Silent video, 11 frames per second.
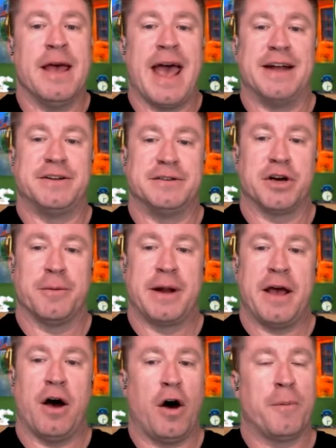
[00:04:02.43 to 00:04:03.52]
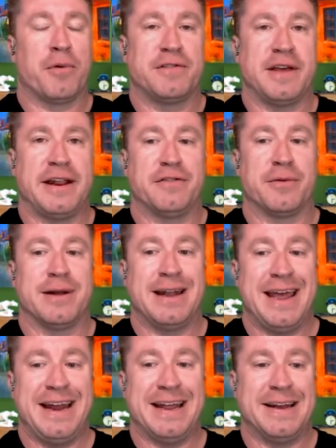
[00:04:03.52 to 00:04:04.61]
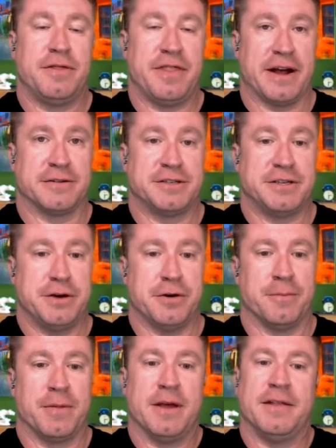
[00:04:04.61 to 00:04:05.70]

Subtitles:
And to terminate all proceedings related thereto.